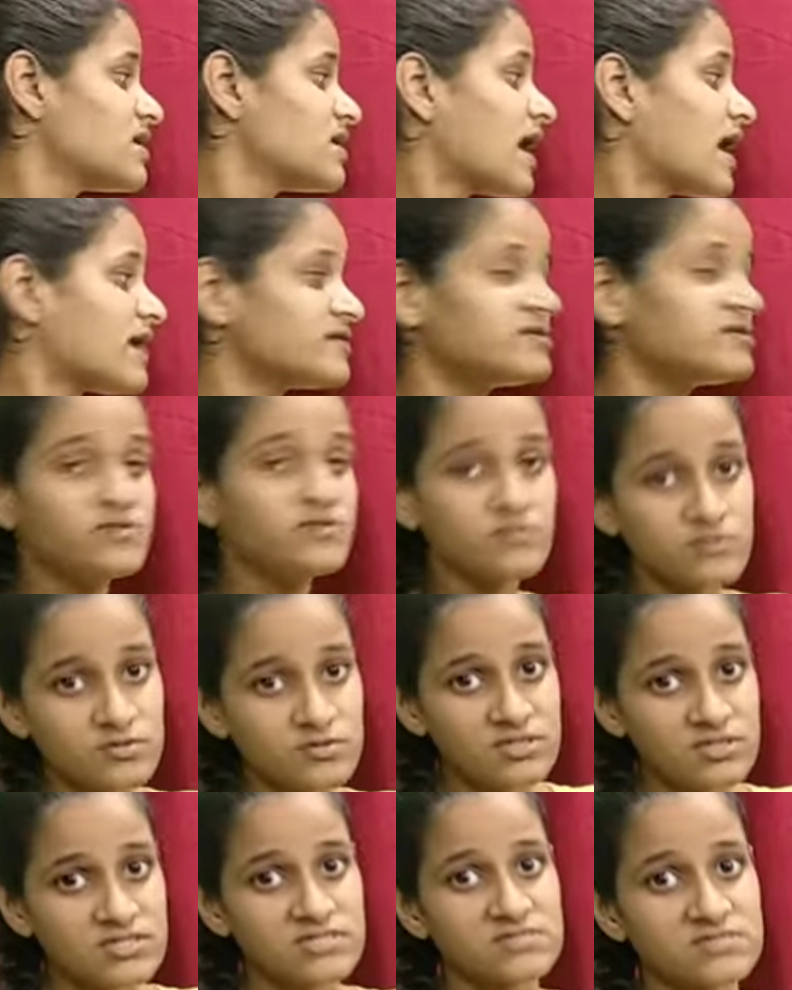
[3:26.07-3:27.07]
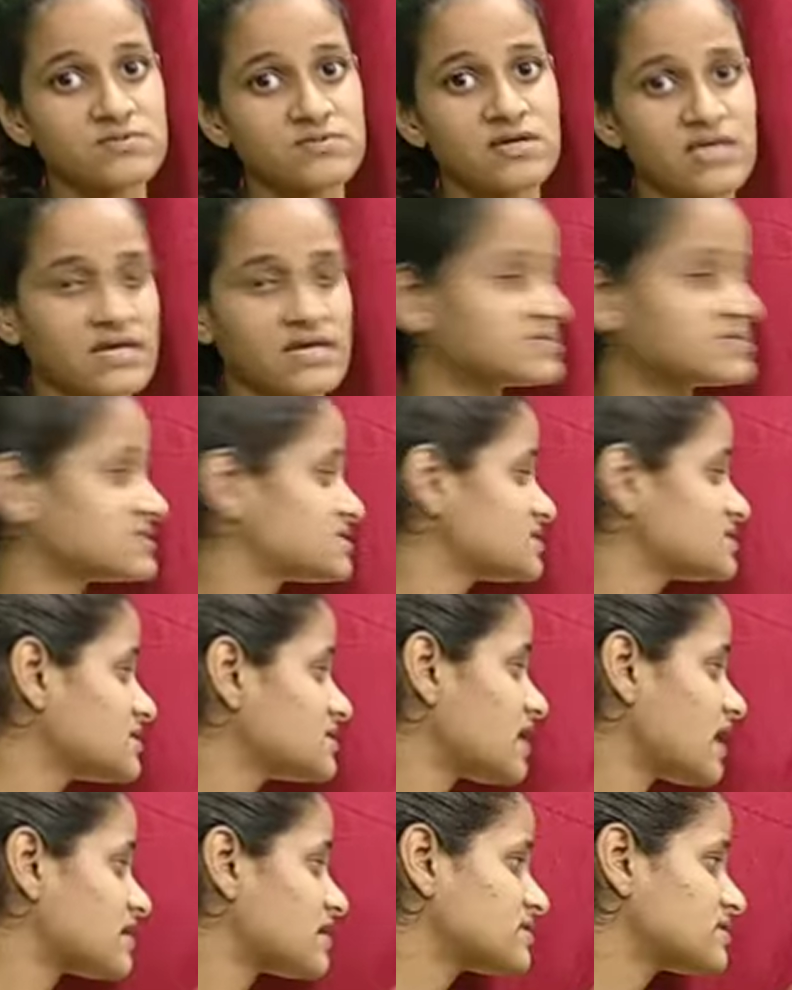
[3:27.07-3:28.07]
and due to this we can see
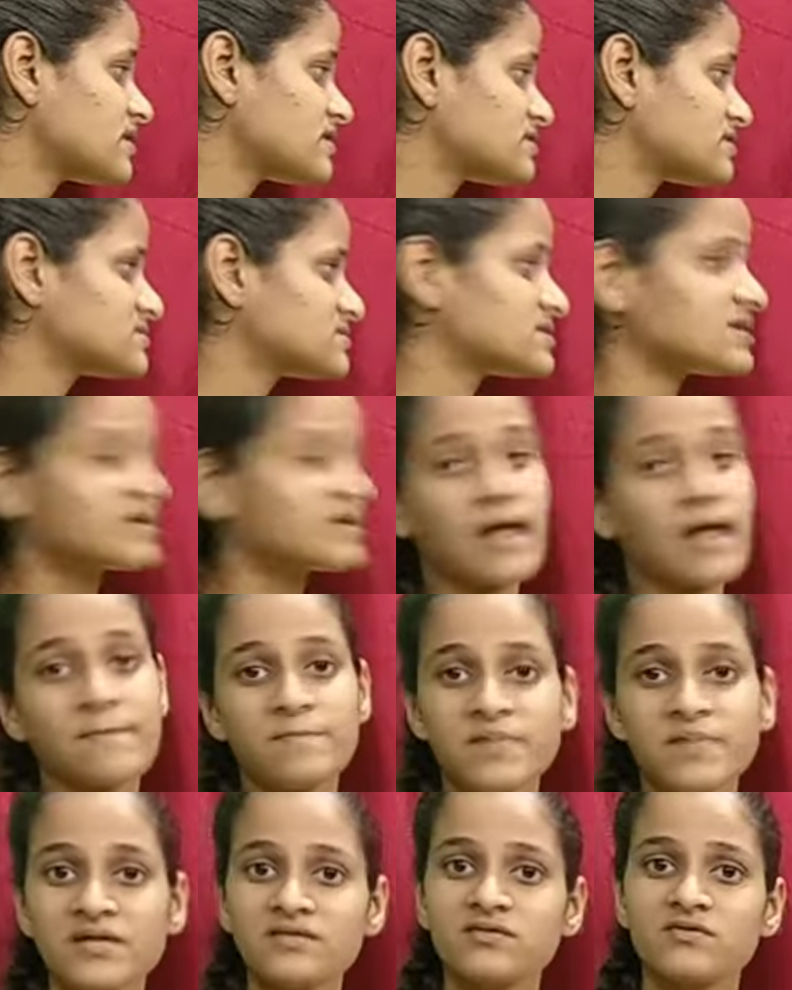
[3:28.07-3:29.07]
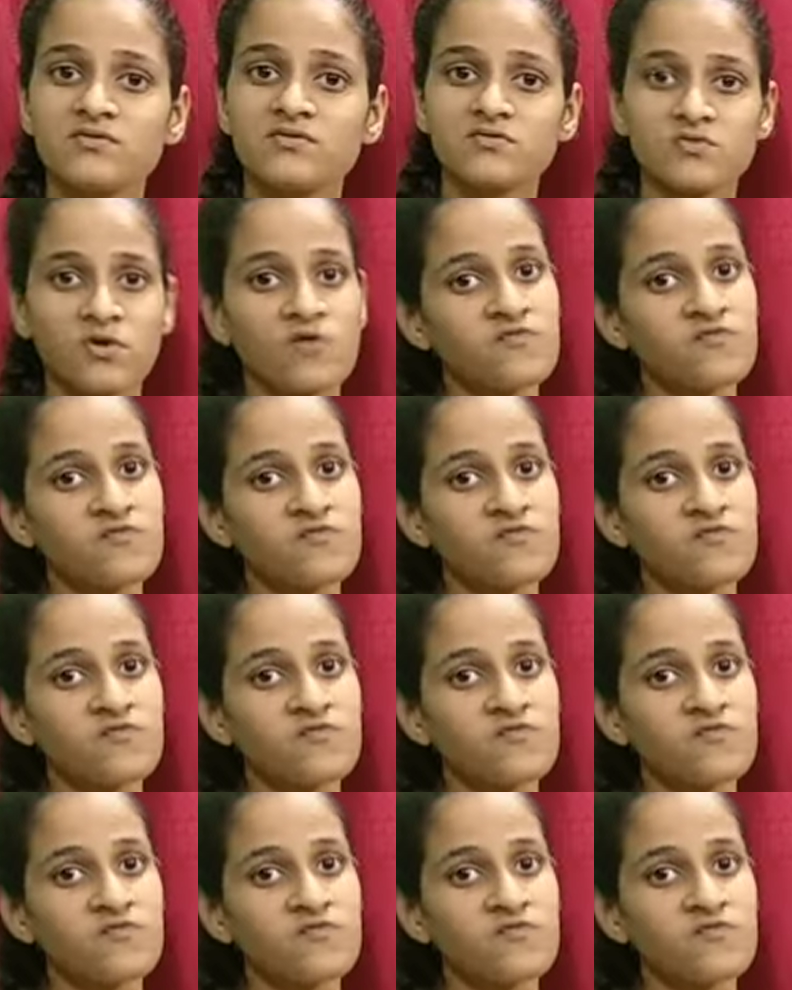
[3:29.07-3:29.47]
that there is a rapid growth of